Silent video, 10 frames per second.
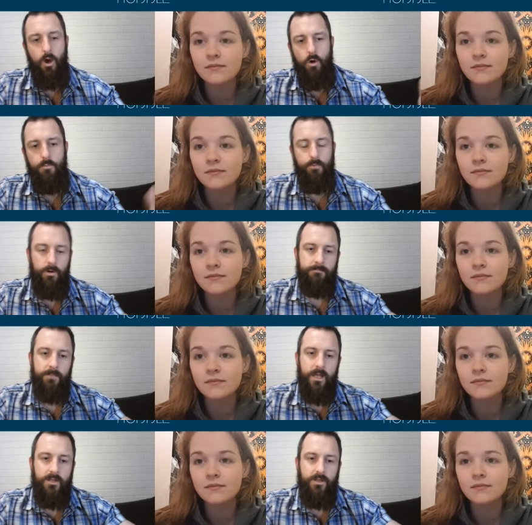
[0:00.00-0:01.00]
Speaker 1: at home, but
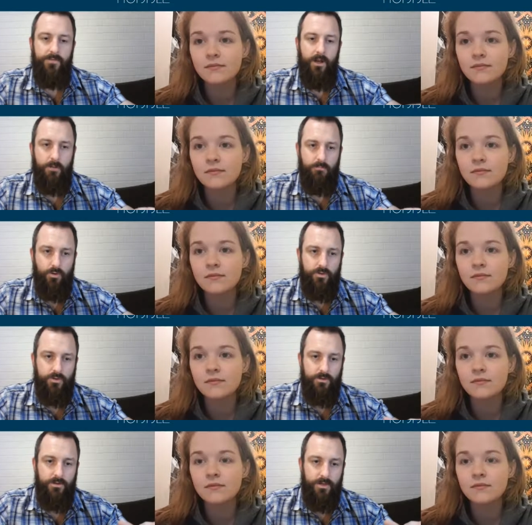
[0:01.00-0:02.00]
do you feel a lot more,
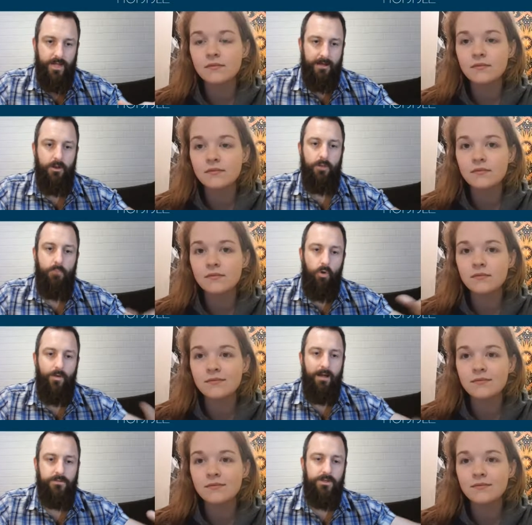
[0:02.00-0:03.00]
you get more
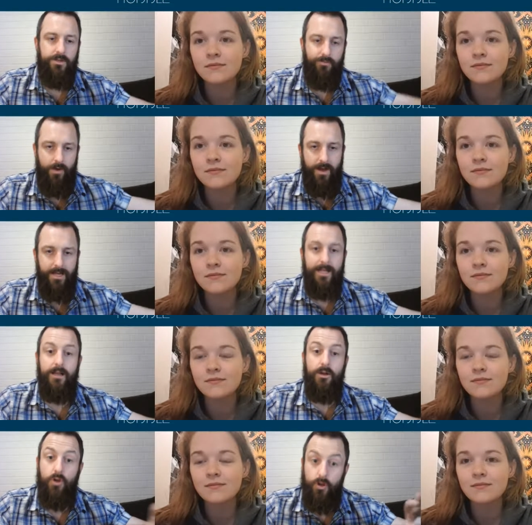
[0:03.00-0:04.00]
out of the training
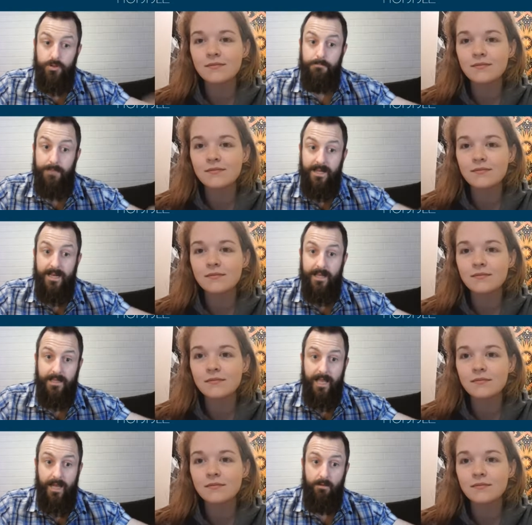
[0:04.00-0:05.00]
because you've been there
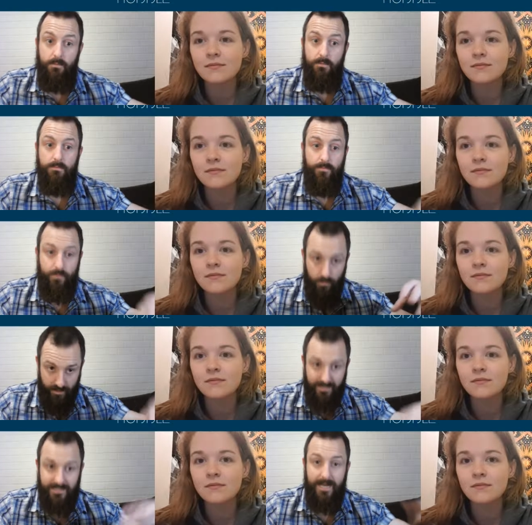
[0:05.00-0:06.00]
now for
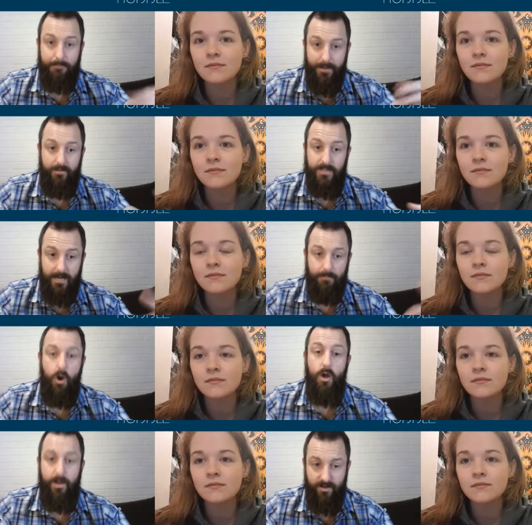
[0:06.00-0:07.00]
an extended period of time
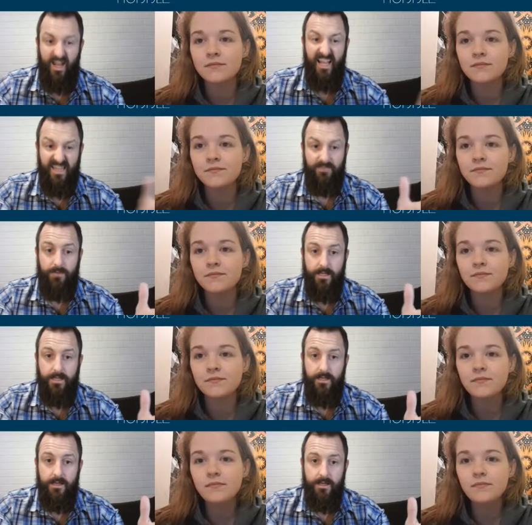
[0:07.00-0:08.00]
collectively?